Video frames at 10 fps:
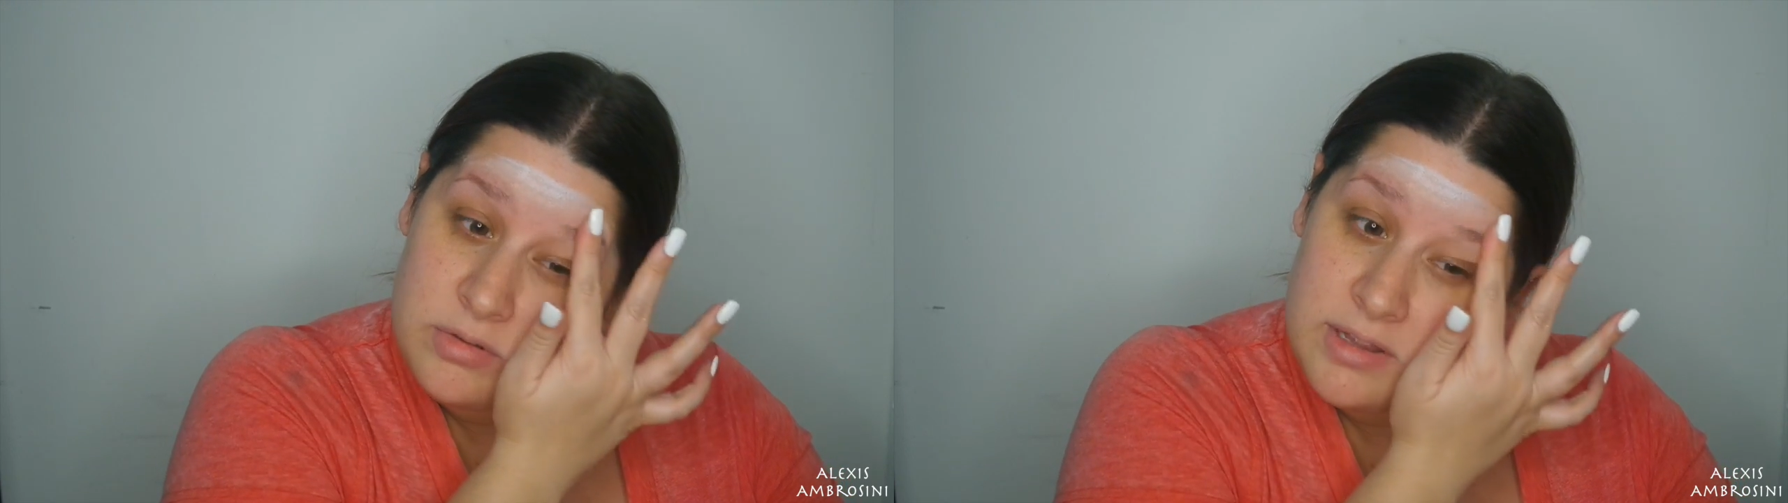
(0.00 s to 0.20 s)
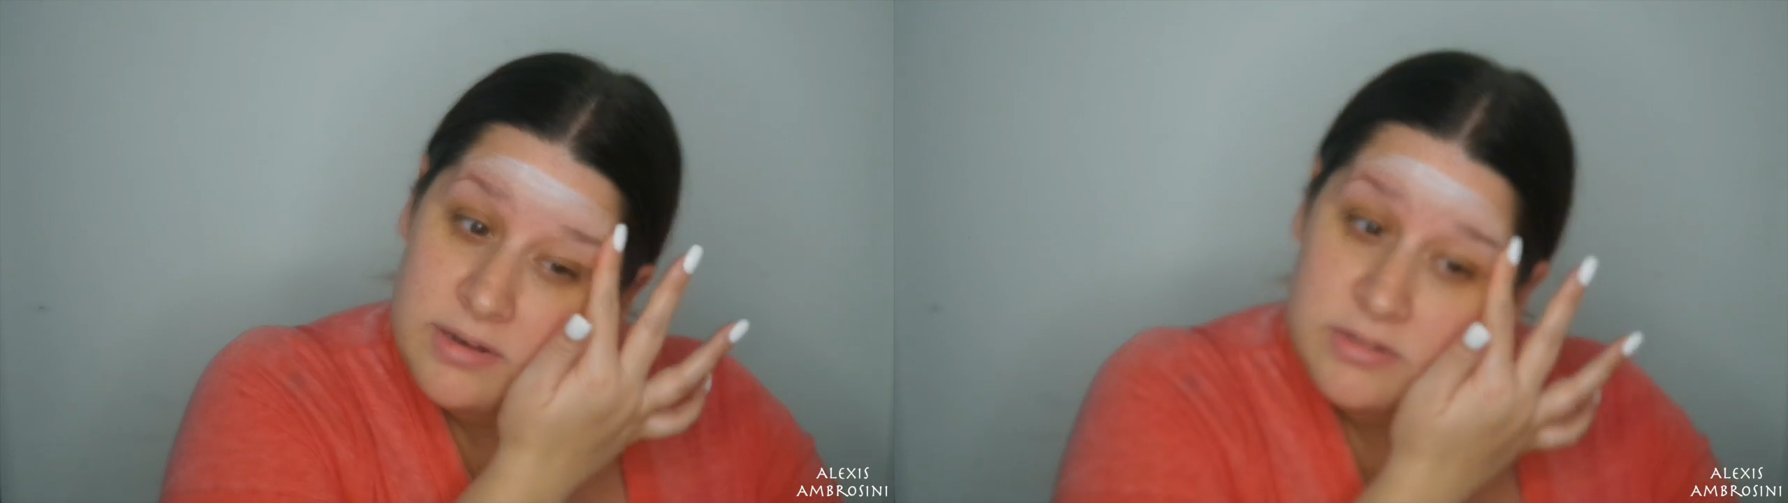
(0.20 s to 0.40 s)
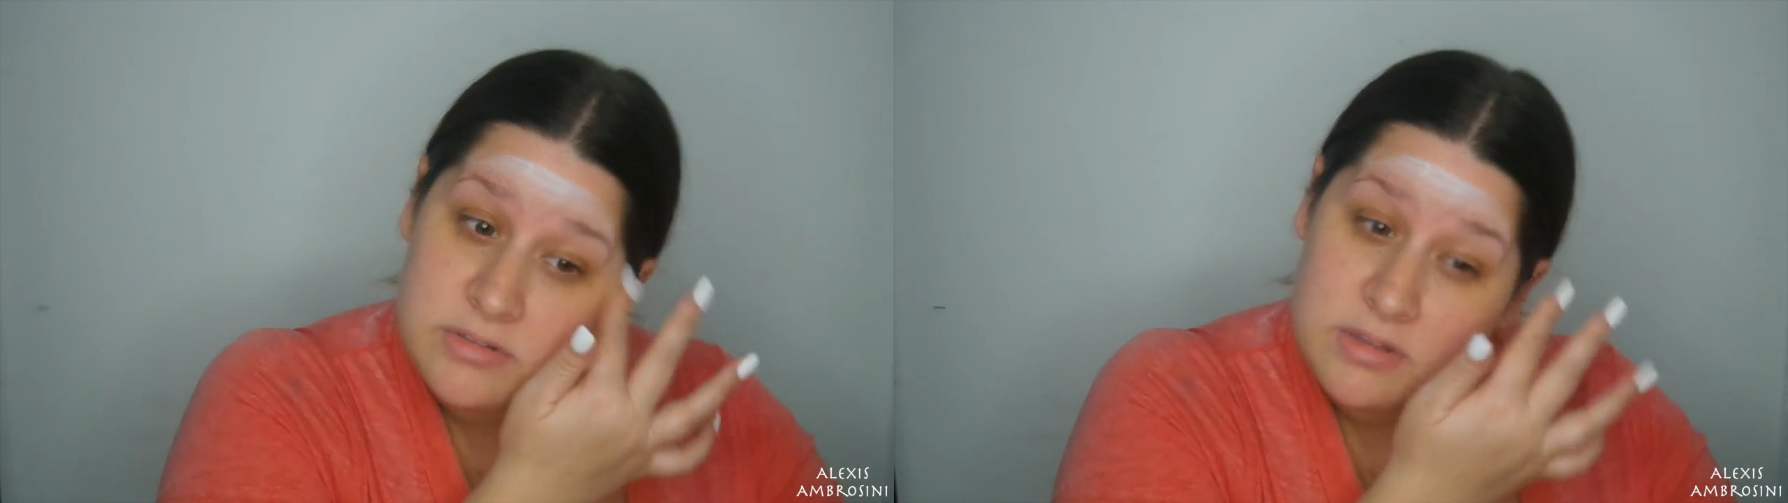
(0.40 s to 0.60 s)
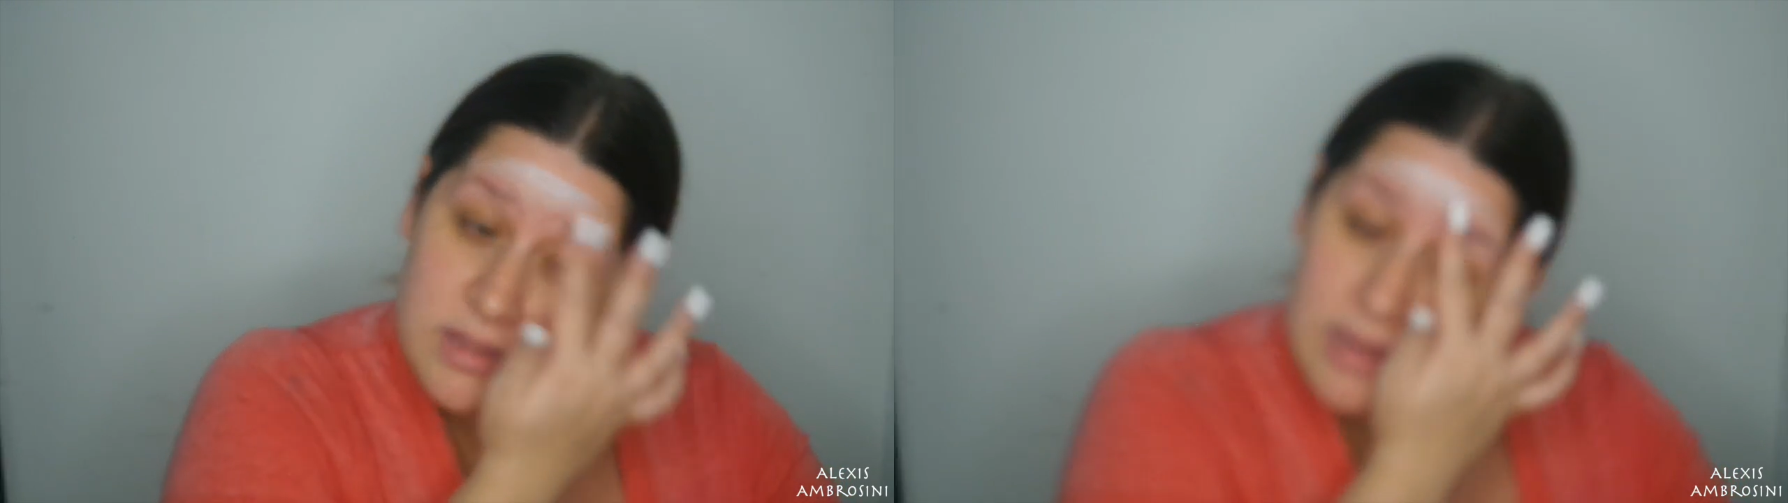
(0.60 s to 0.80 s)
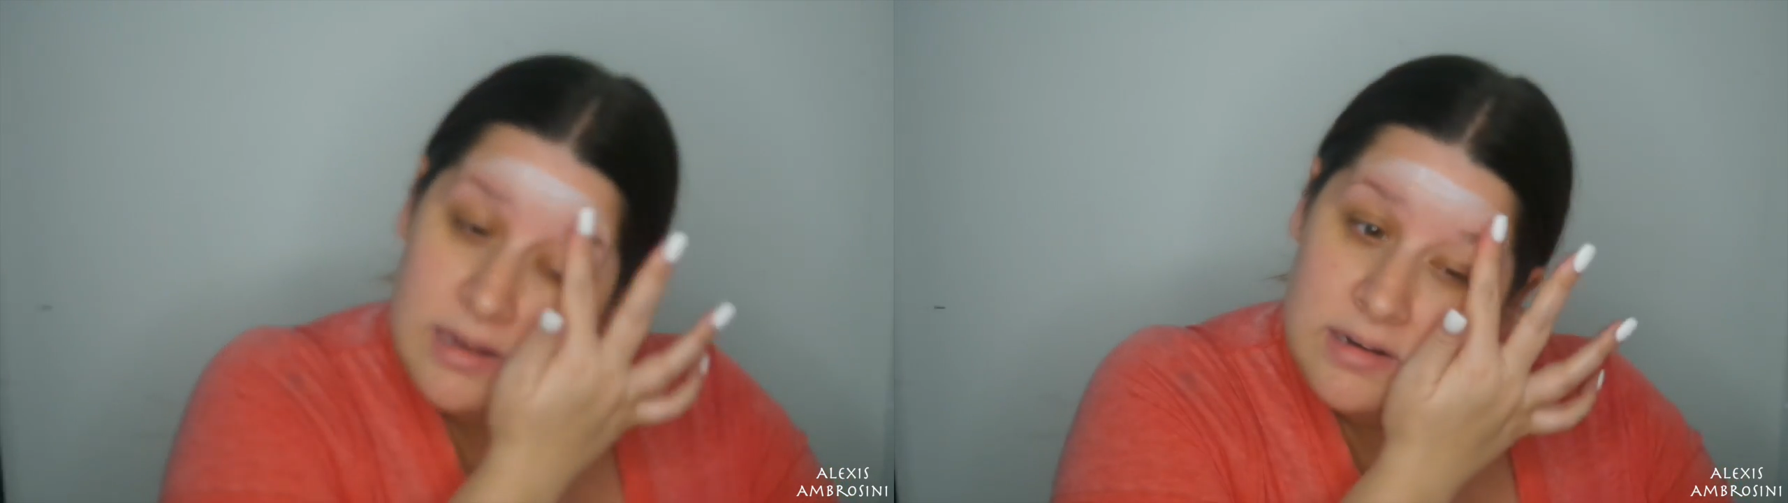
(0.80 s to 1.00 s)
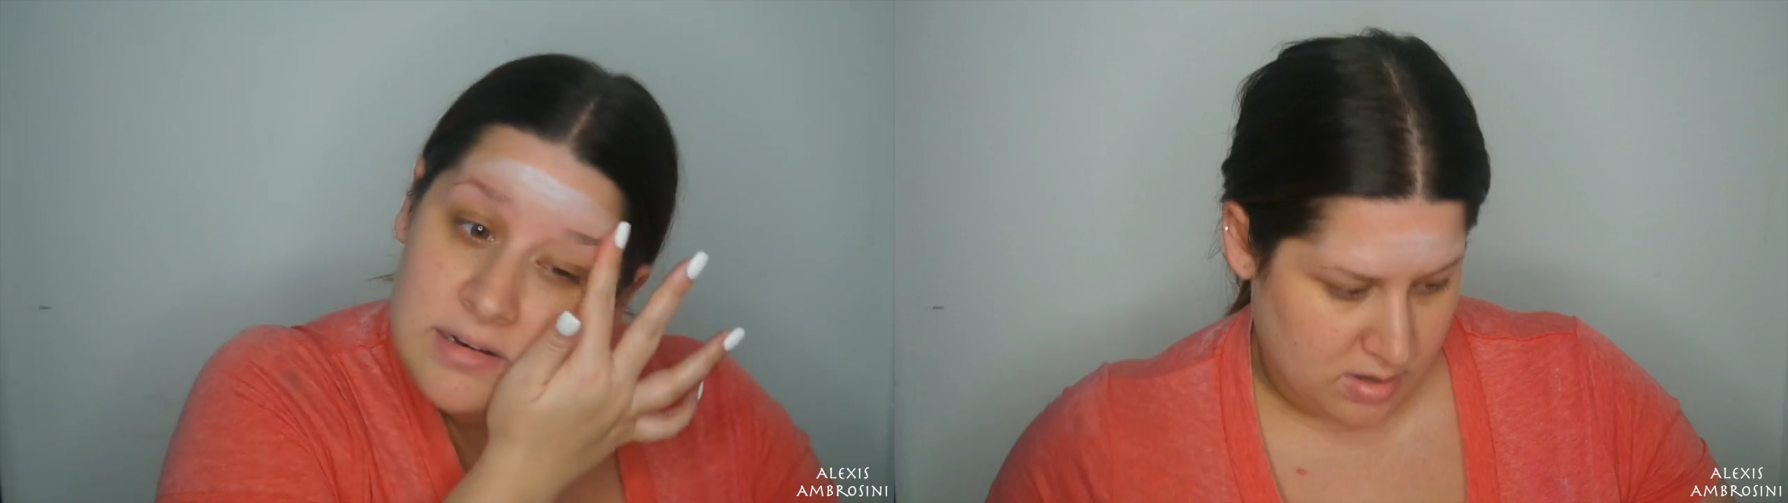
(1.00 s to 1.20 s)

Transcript: layers of that.